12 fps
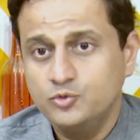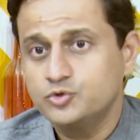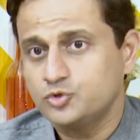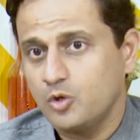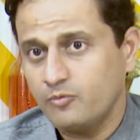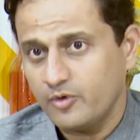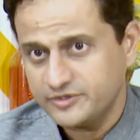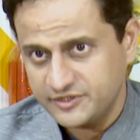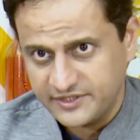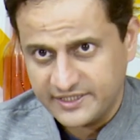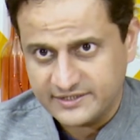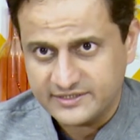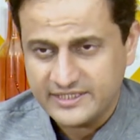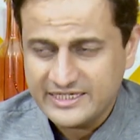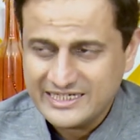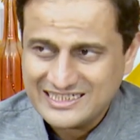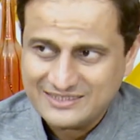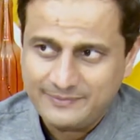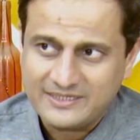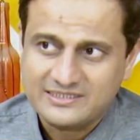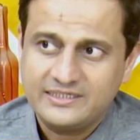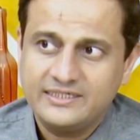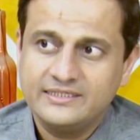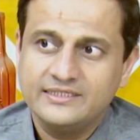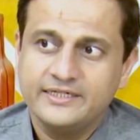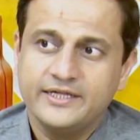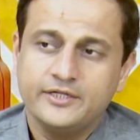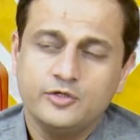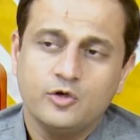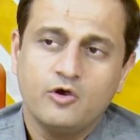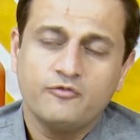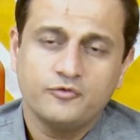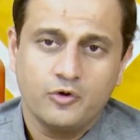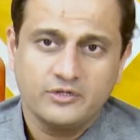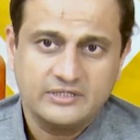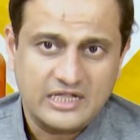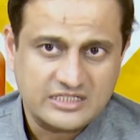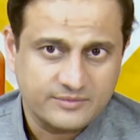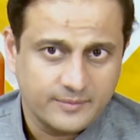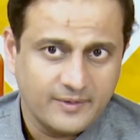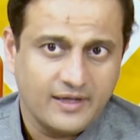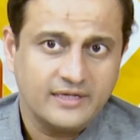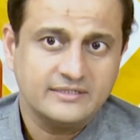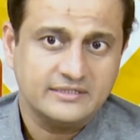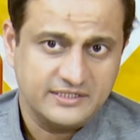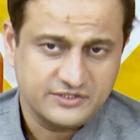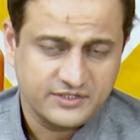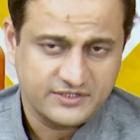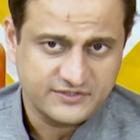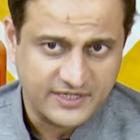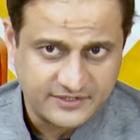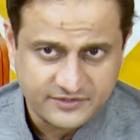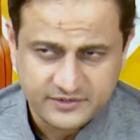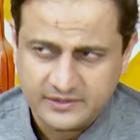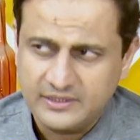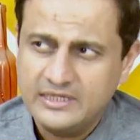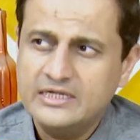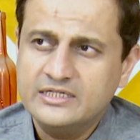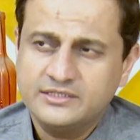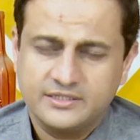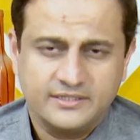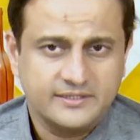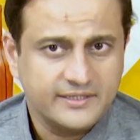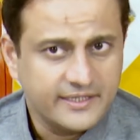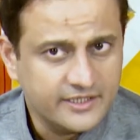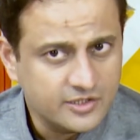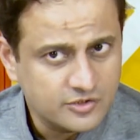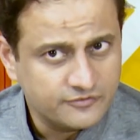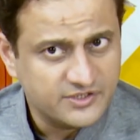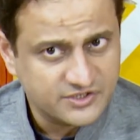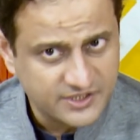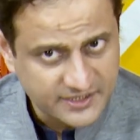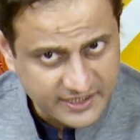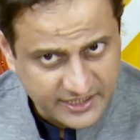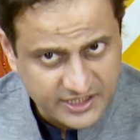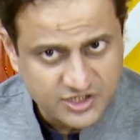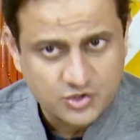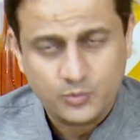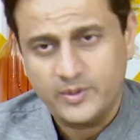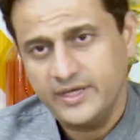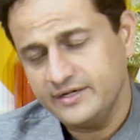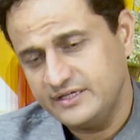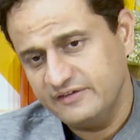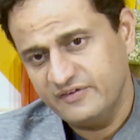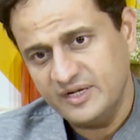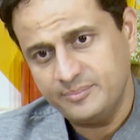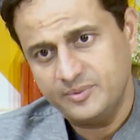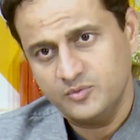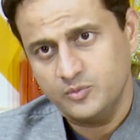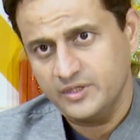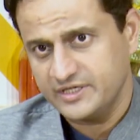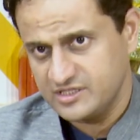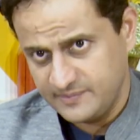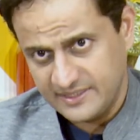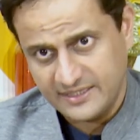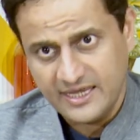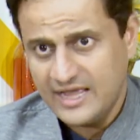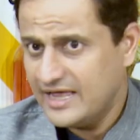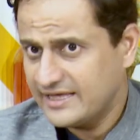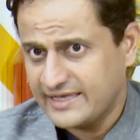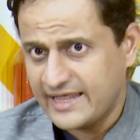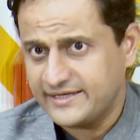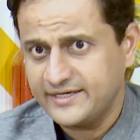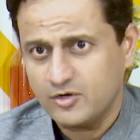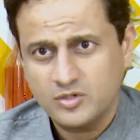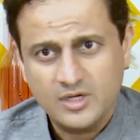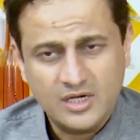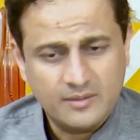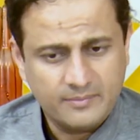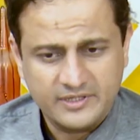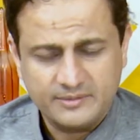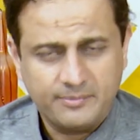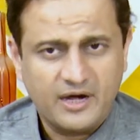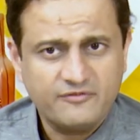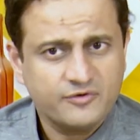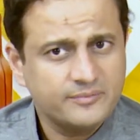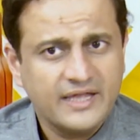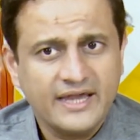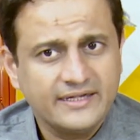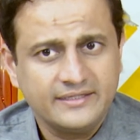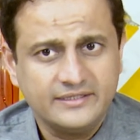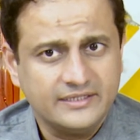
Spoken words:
new stormwater drains, especially in the area of North Nazimabad, District Central, certain areas of District East where development work is being carried out. But apart from that,